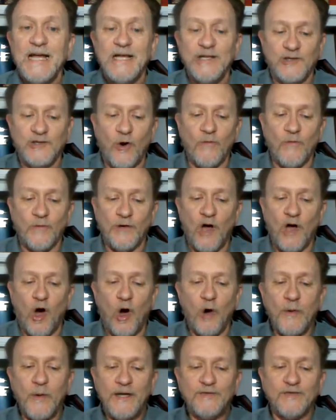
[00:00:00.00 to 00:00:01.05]
So if we
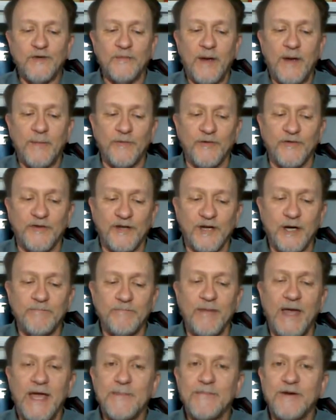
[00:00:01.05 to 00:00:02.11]
always remember, the
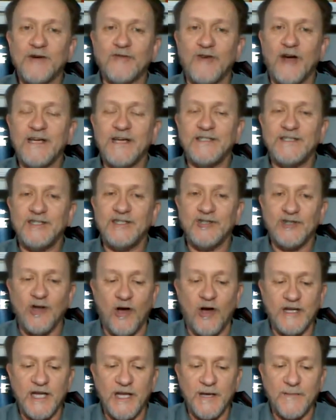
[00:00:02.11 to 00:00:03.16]
commandment Christ is
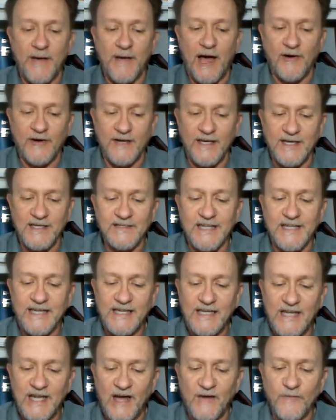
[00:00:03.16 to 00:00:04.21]
talking about is that
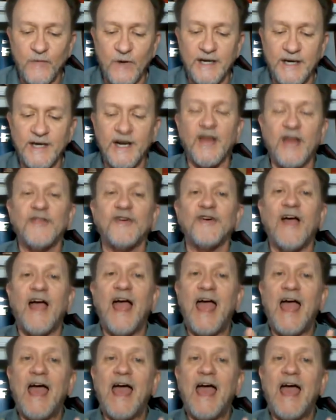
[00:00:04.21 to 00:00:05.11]
ye love one another